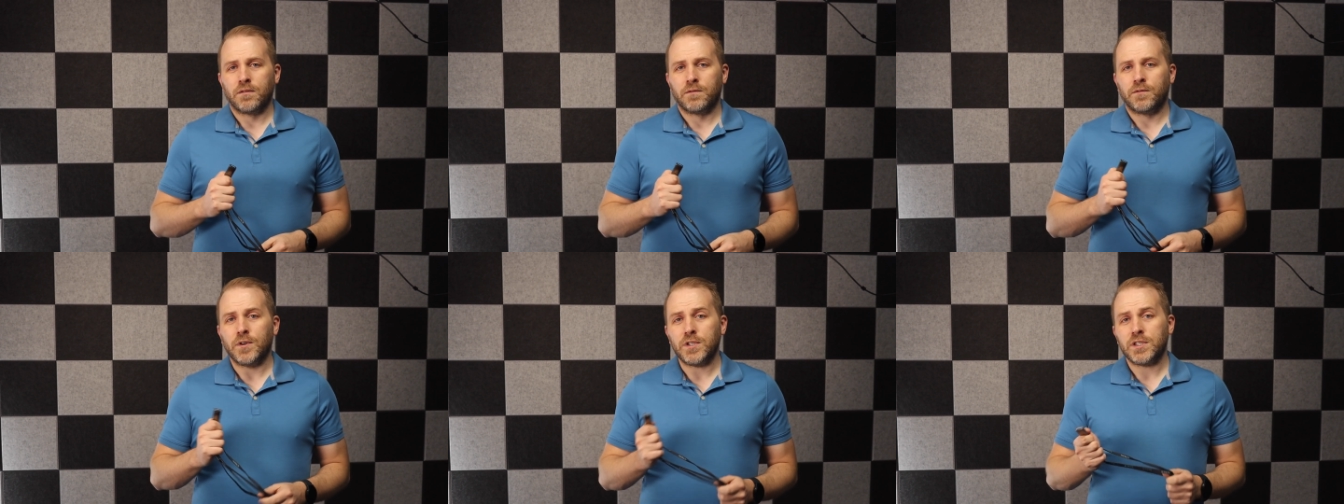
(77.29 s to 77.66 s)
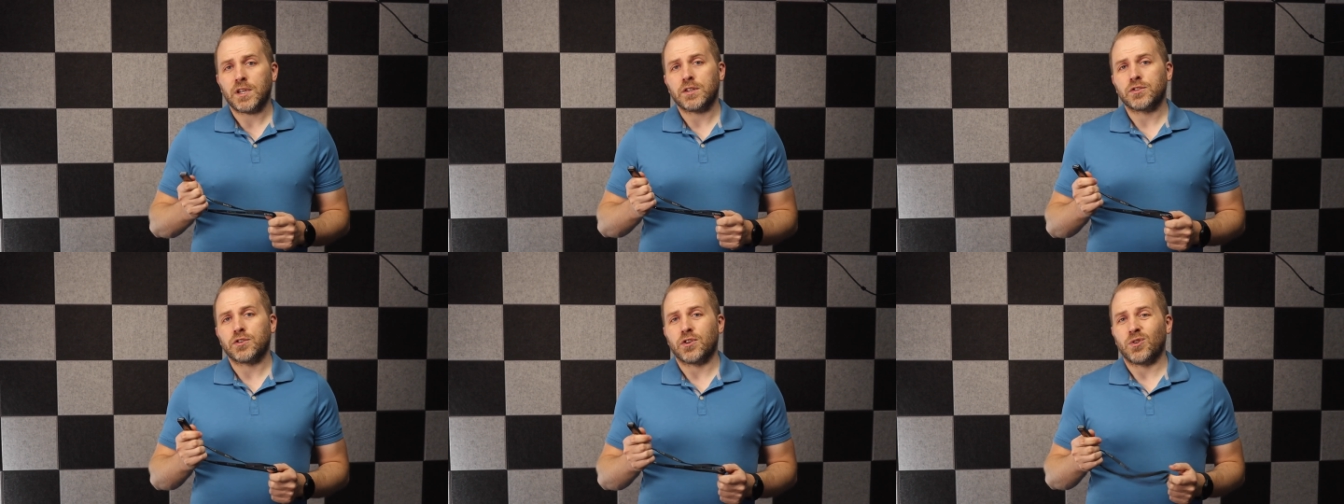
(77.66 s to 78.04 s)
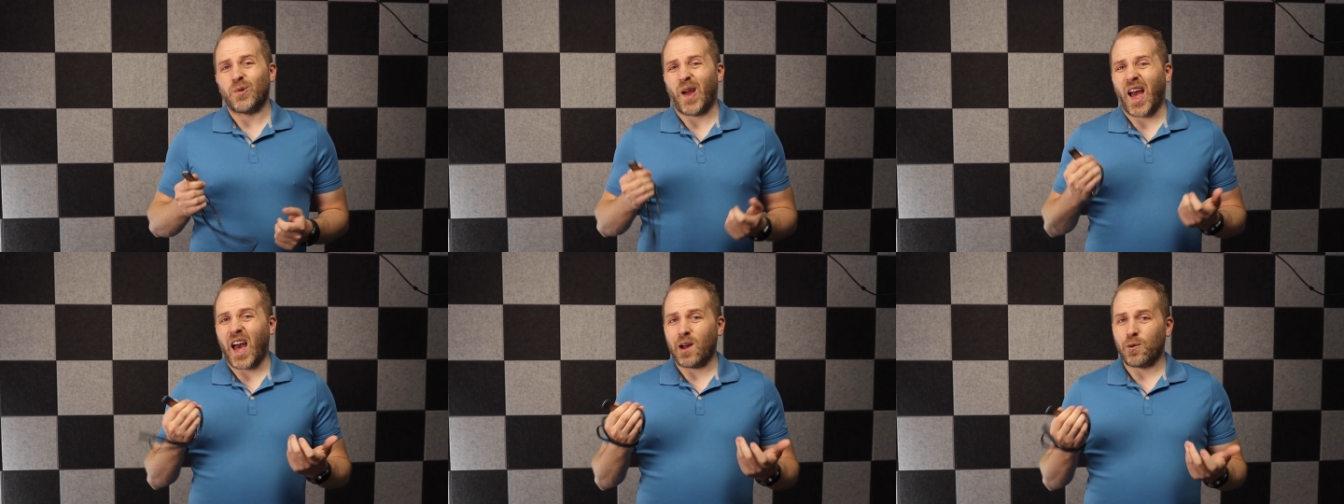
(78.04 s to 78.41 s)
First, I'll show
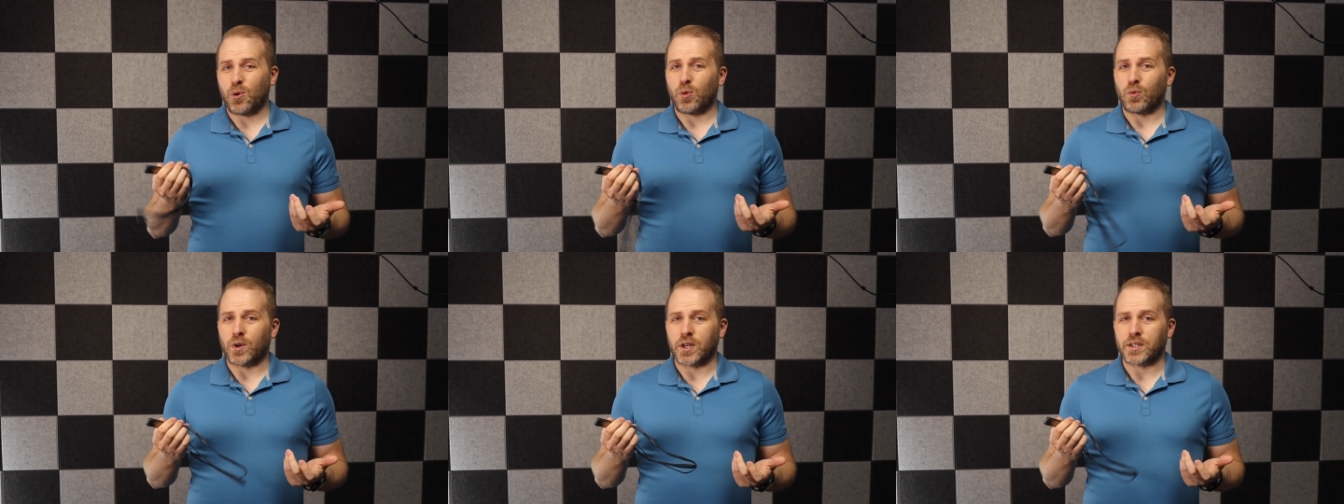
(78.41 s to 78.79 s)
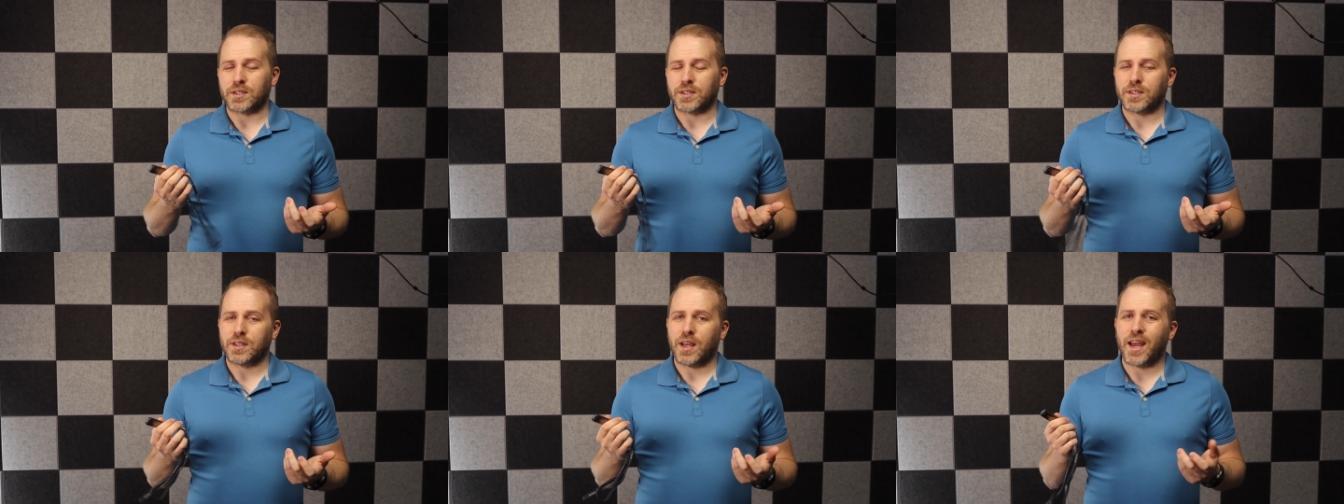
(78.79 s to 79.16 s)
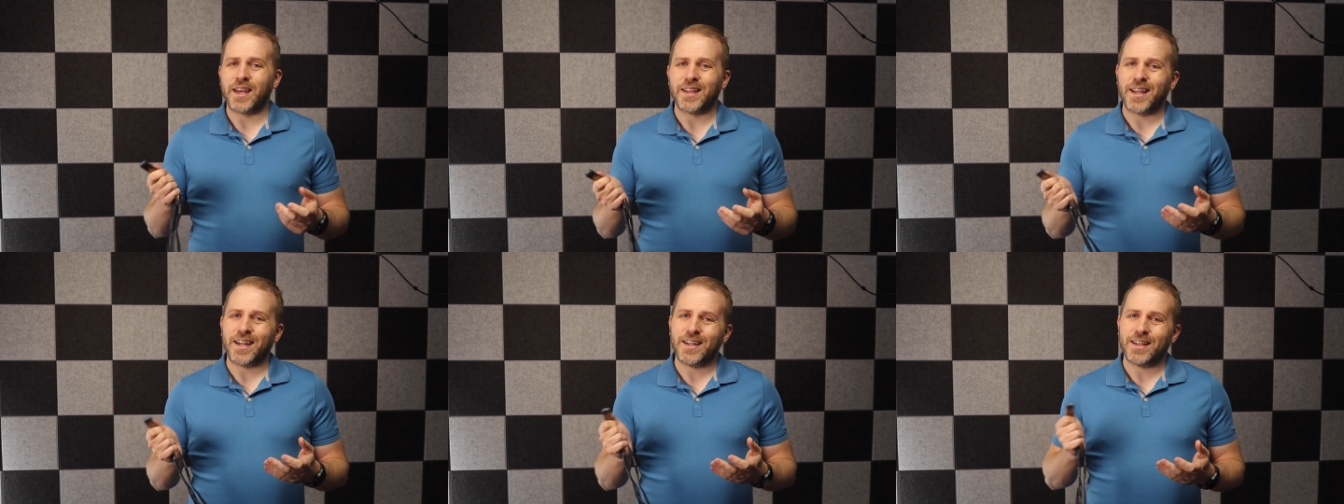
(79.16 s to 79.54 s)
you how it works,
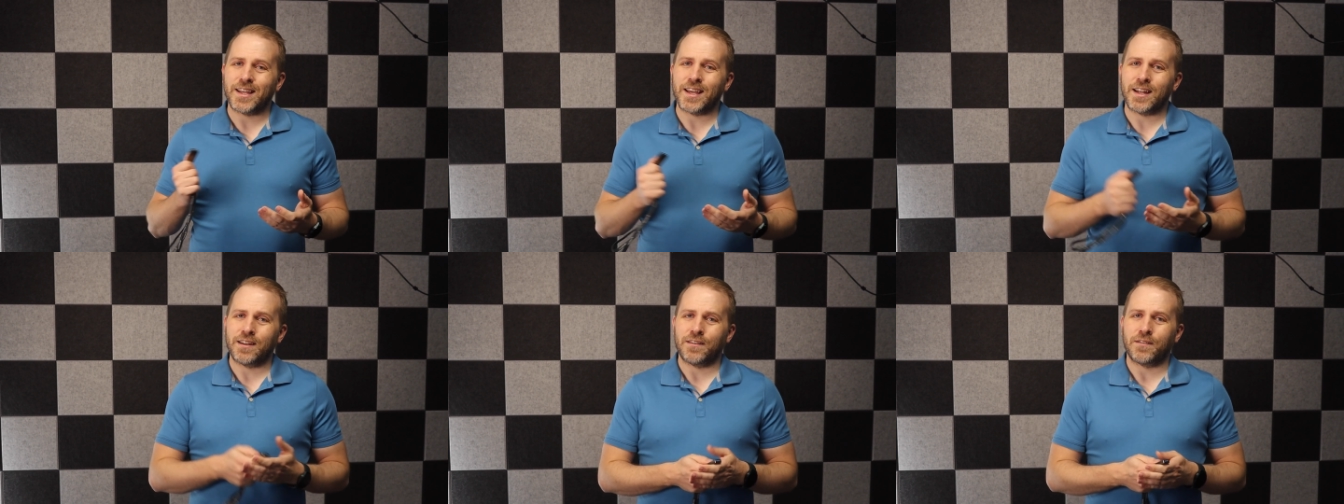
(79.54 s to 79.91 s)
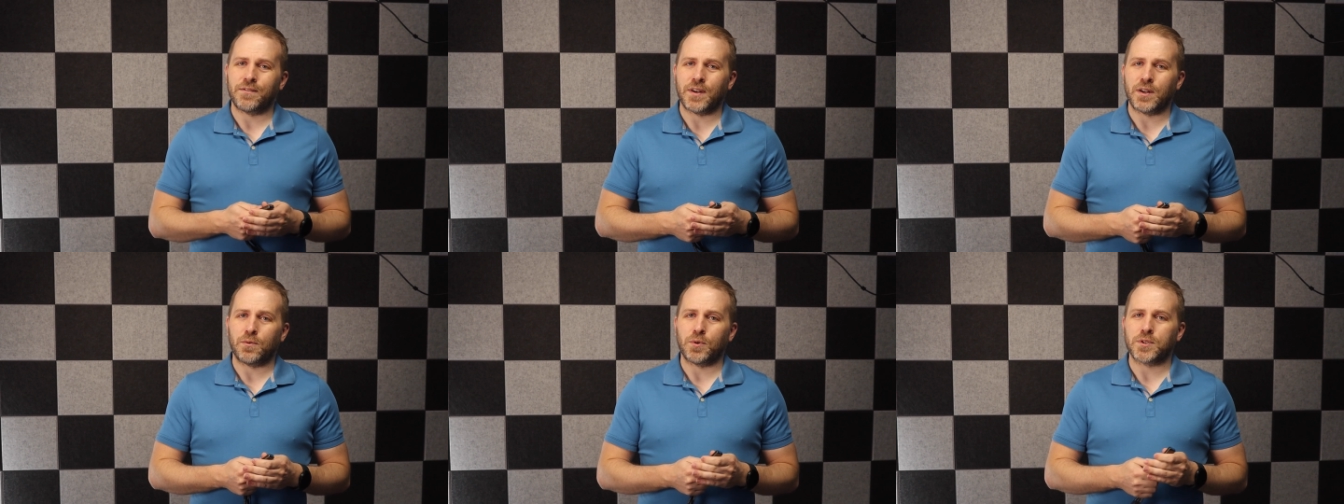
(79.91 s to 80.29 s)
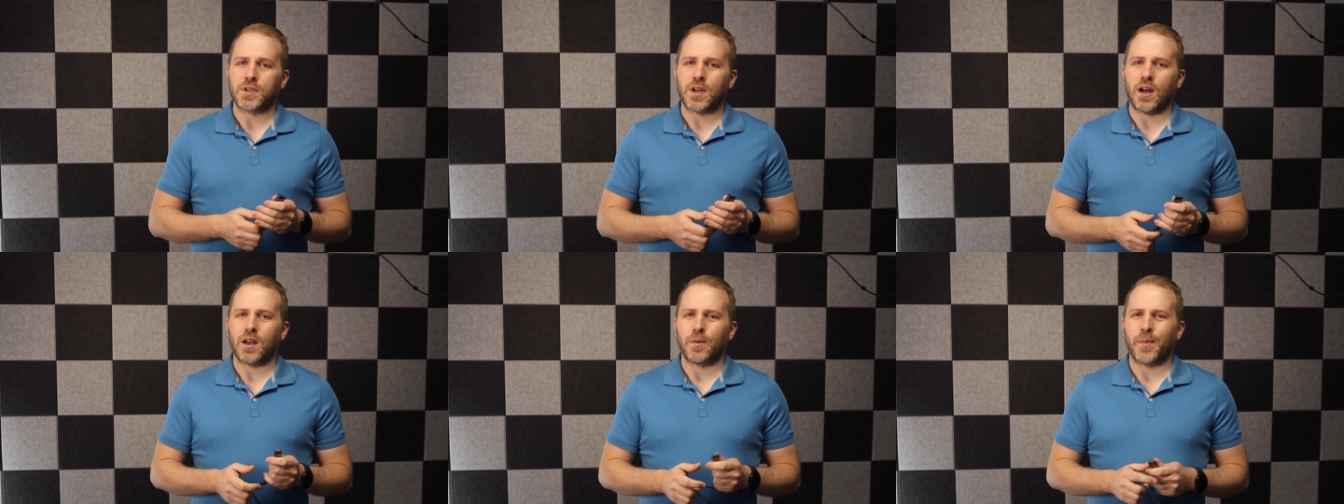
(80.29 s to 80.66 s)
and then at the end of the video we'll
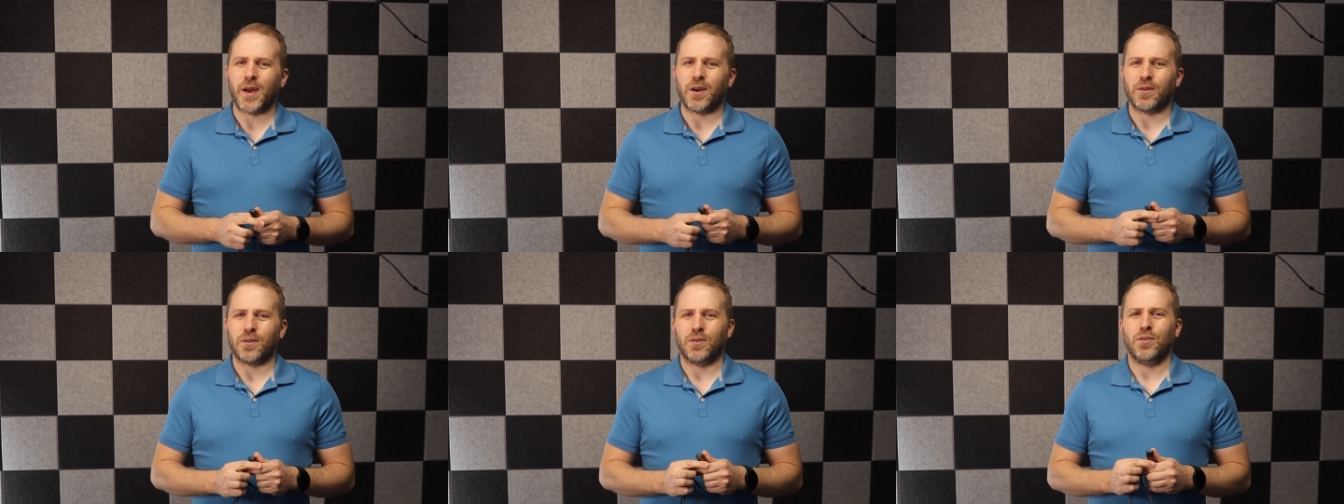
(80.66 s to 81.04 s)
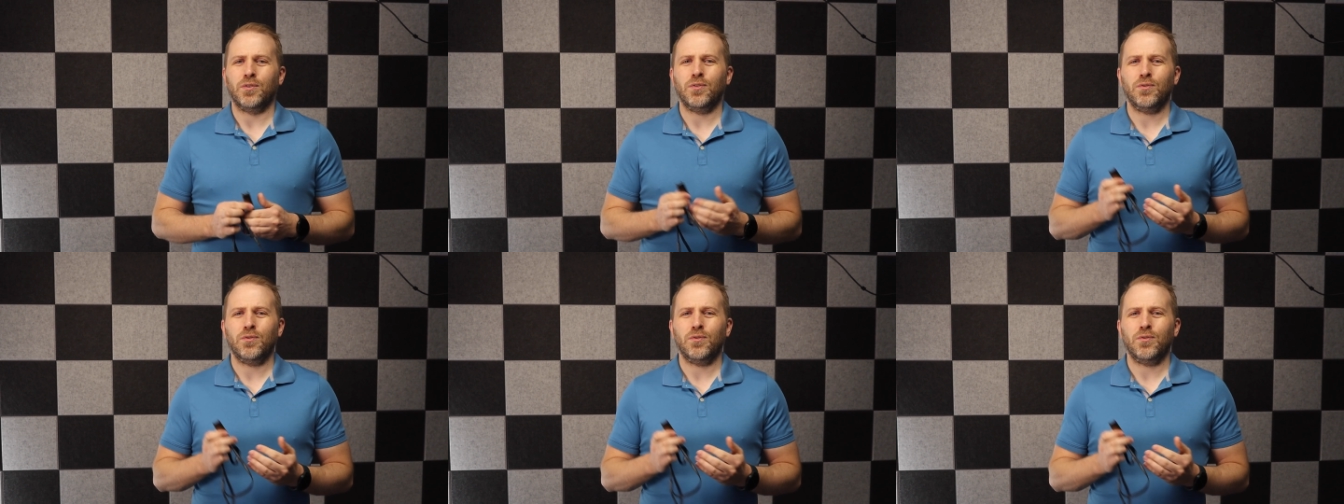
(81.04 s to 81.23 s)
talk about